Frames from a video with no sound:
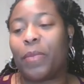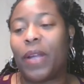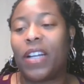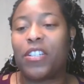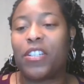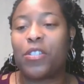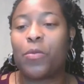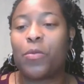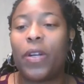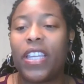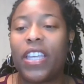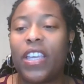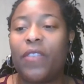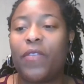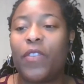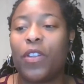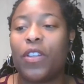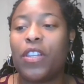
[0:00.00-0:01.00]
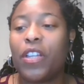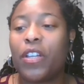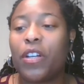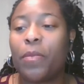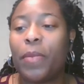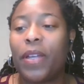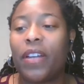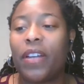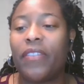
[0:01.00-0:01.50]
I just want to give you a
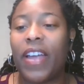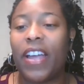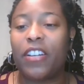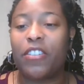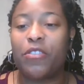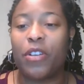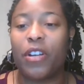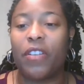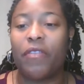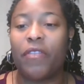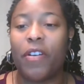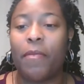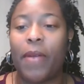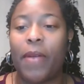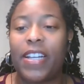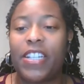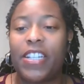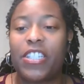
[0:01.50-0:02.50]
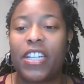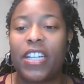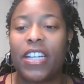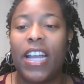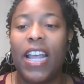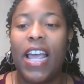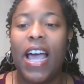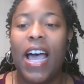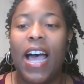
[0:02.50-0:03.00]
little bit of extra
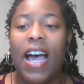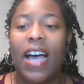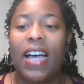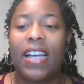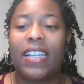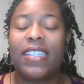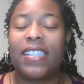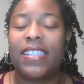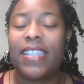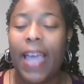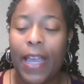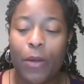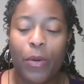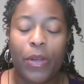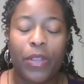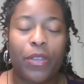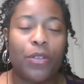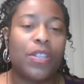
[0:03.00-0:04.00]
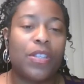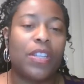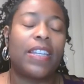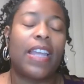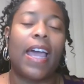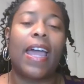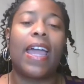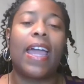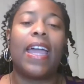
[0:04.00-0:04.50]
information to take with you
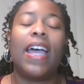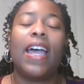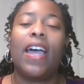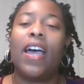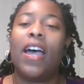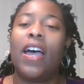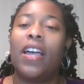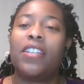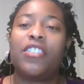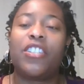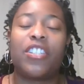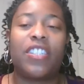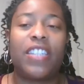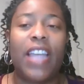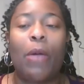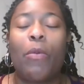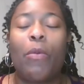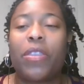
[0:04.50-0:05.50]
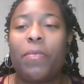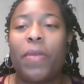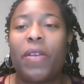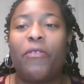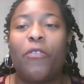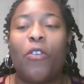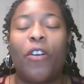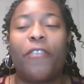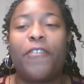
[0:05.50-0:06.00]
today. Just stay with me
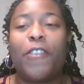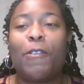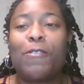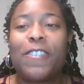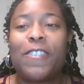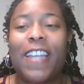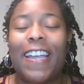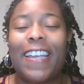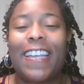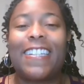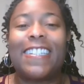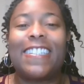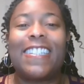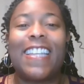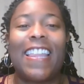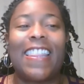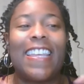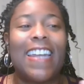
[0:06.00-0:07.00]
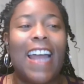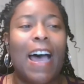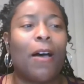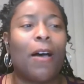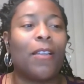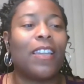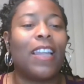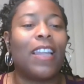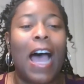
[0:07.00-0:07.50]
for a few seconds and then
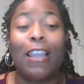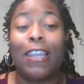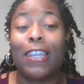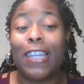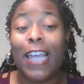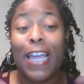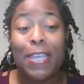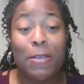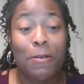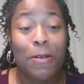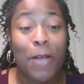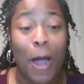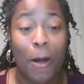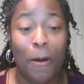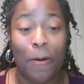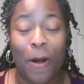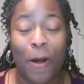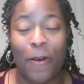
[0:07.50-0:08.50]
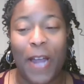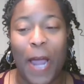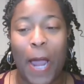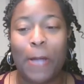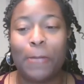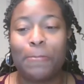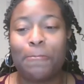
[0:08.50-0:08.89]
I'll let you go, okay?